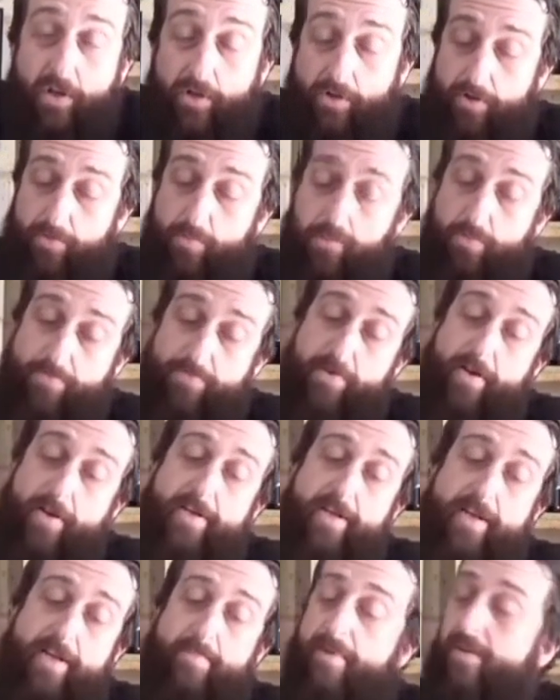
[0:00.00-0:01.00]
Alone. We'll
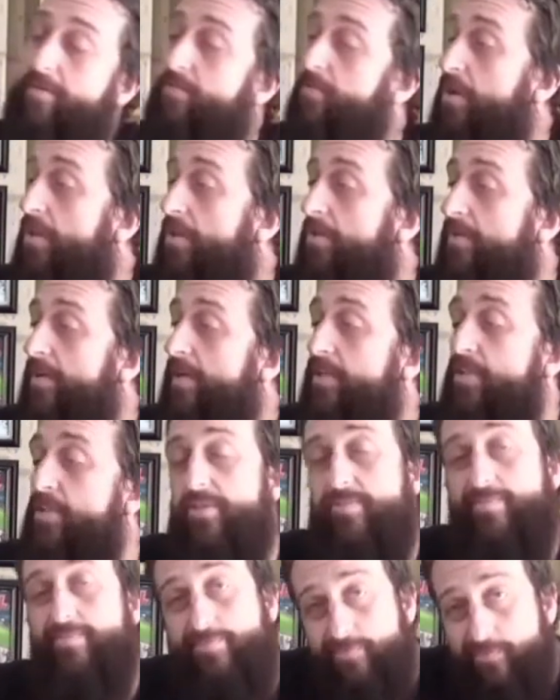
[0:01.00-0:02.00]
find out. But dollar
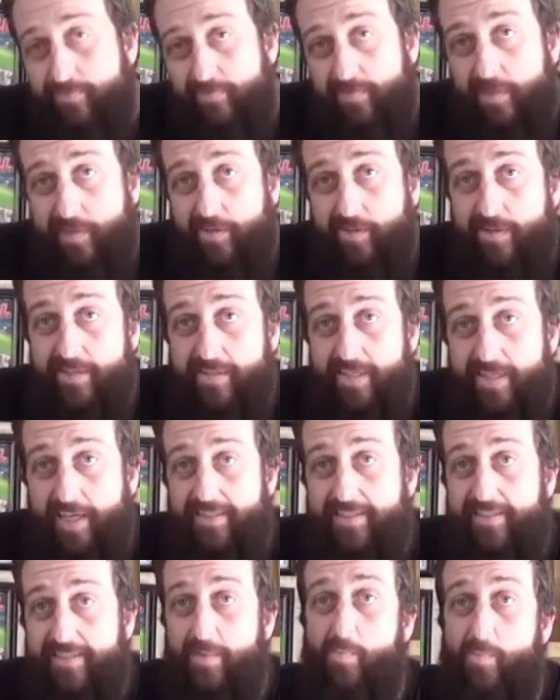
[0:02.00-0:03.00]
each. I'll tell you if
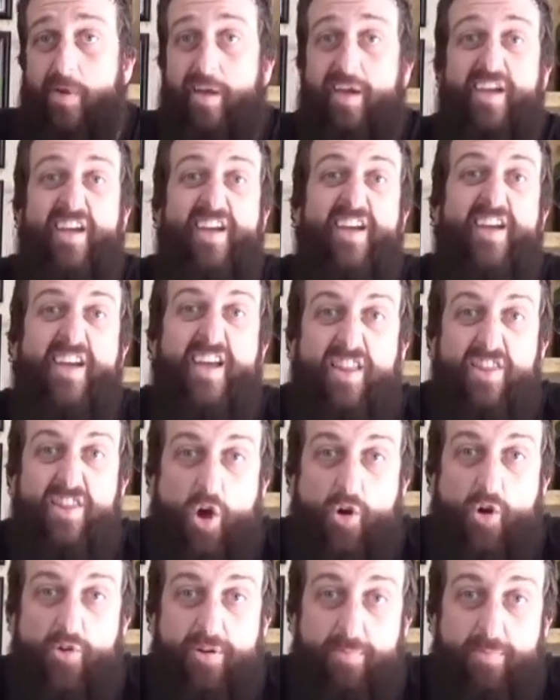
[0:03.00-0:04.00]
these sold or
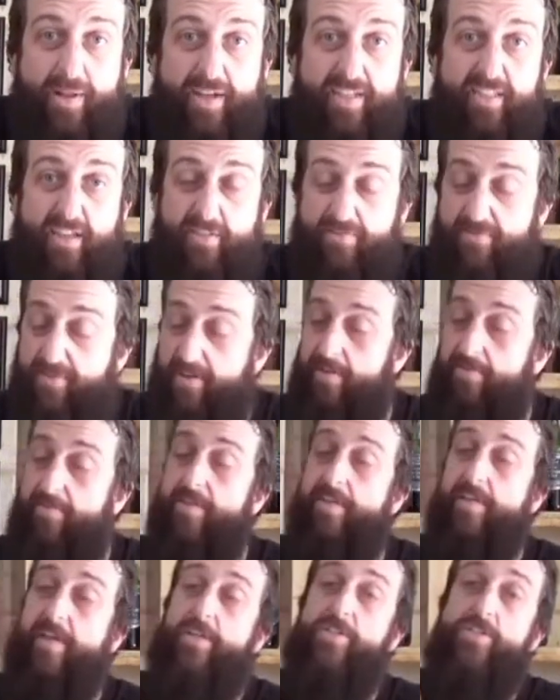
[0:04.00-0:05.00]
not. Only place I found
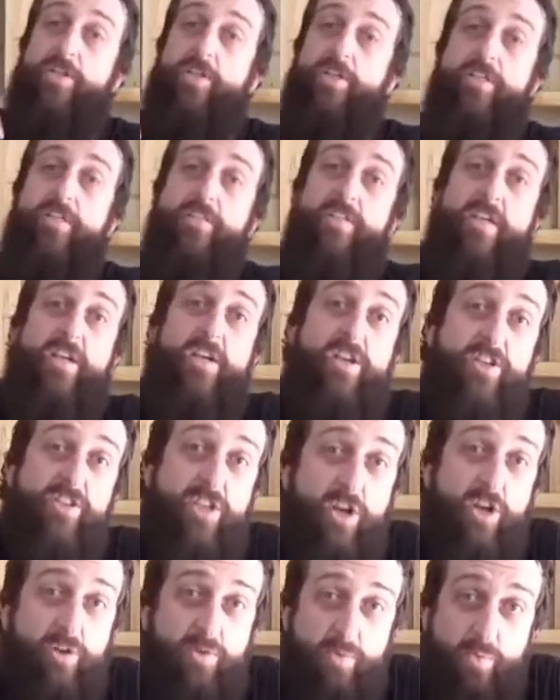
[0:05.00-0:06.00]
VHS.
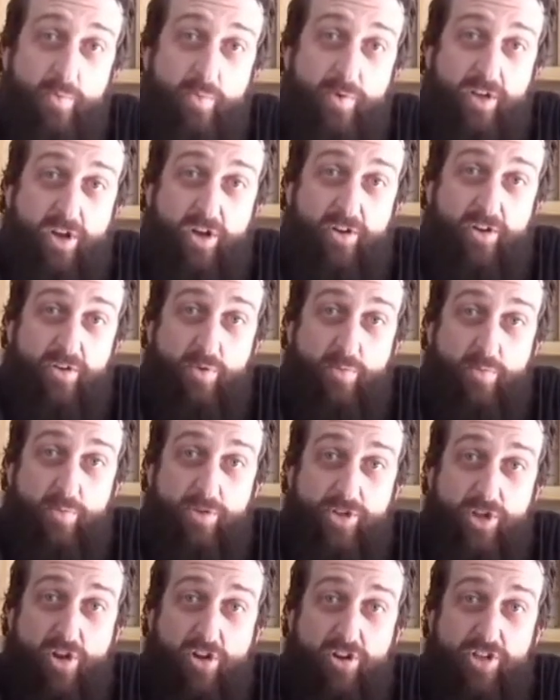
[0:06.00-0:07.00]
So we got
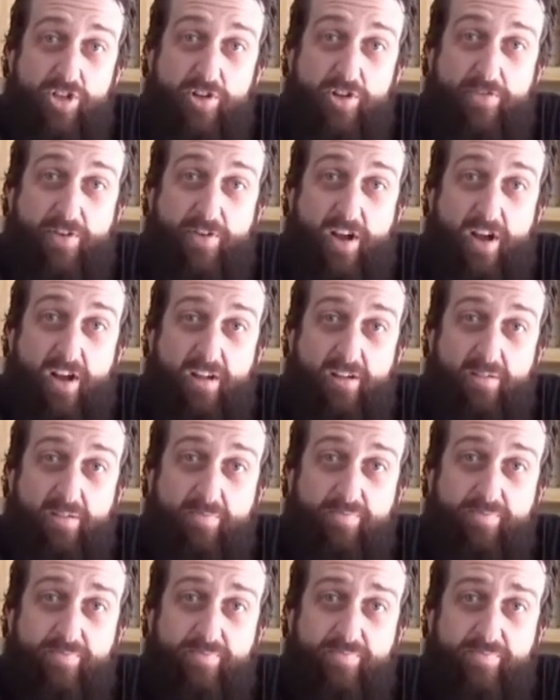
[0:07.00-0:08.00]
Return of Jafar.
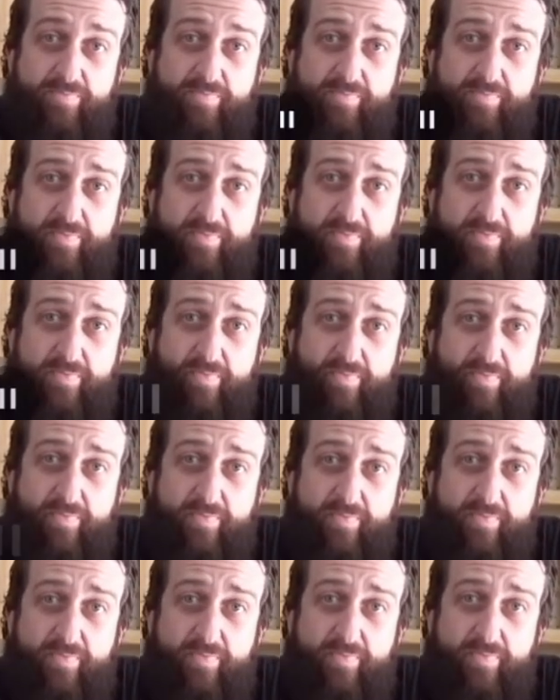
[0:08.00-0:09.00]

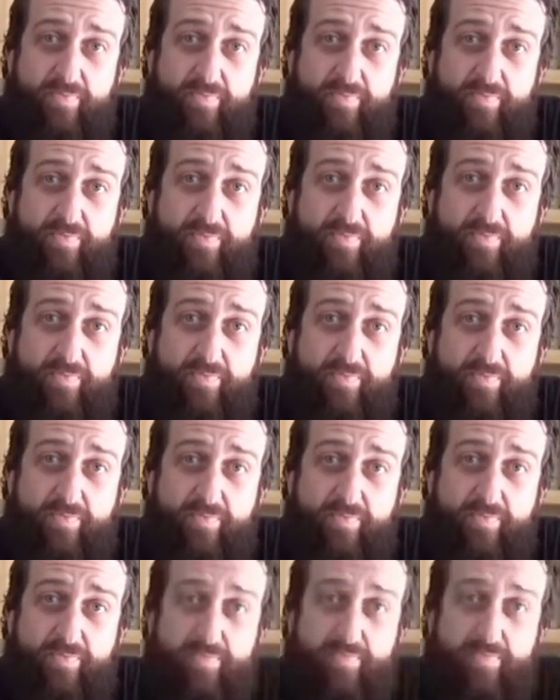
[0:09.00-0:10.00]
So I ended up
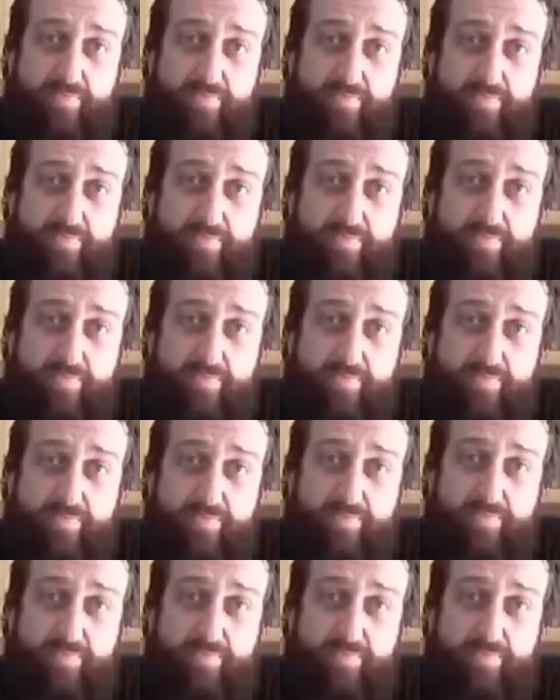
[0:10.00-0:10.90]
having to